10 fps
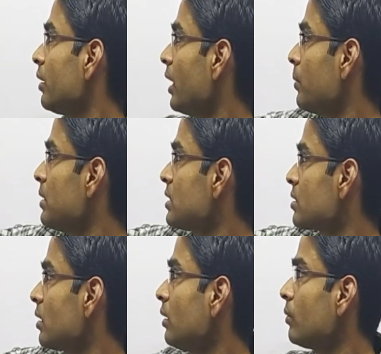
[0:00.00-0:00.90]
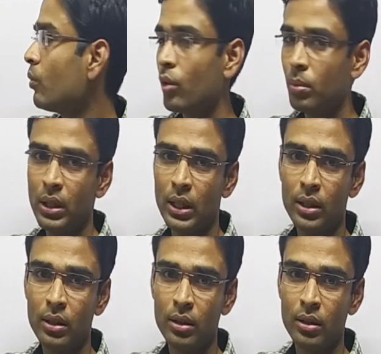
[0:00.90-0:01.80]
dimensional
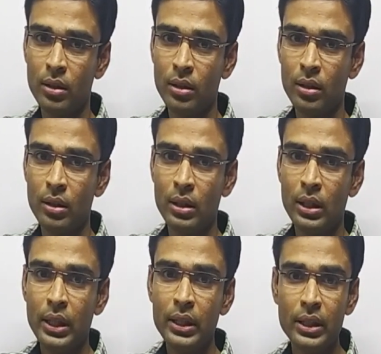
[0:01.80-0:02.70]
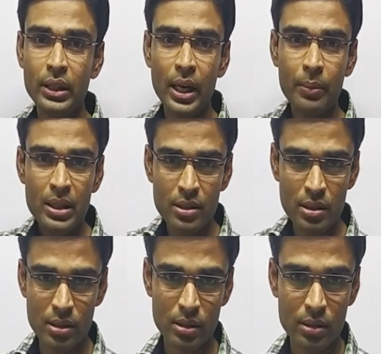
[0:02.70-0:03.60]
formula. And the
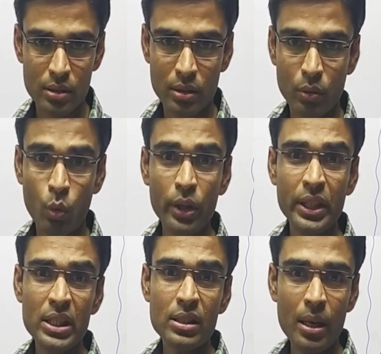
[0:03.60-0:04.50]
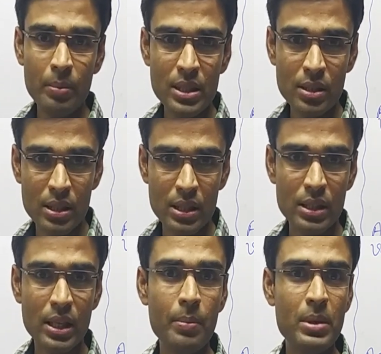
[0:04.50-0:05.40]
dimensions, what is dimensions?
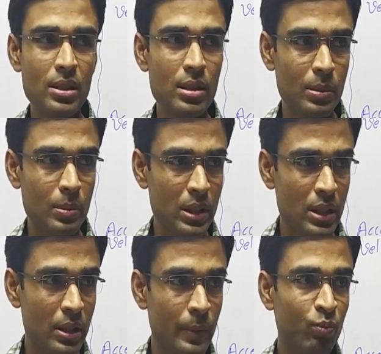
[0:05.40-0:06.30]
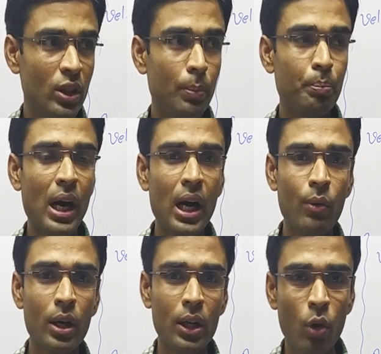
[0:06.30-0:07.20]
Dimensions means the
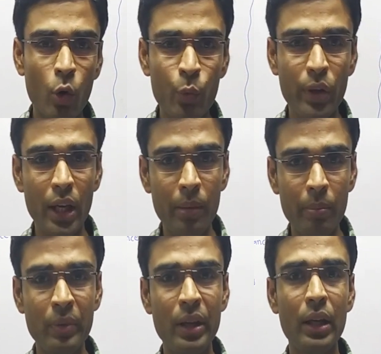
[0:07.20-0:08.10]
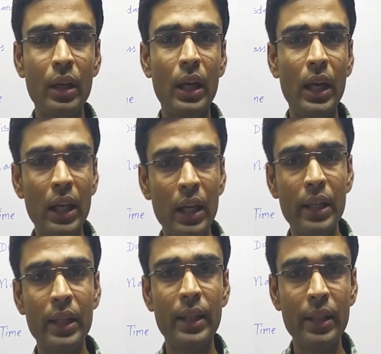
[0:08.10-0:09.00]
power of m, l
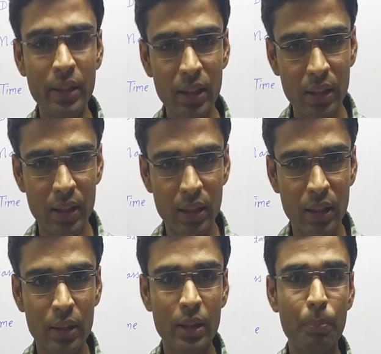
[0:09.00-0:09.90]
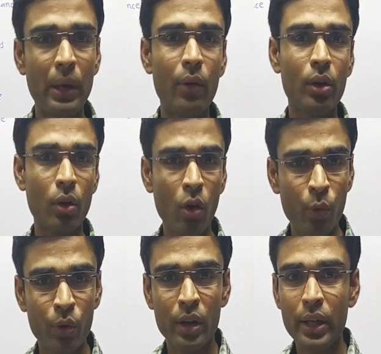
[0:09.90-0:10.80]
and t, the power
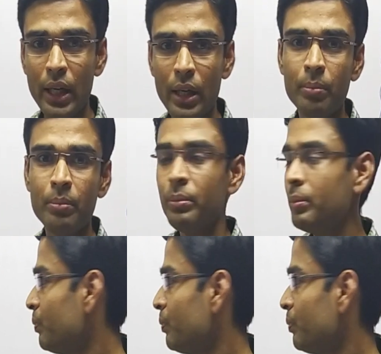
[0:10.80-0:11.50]
of m,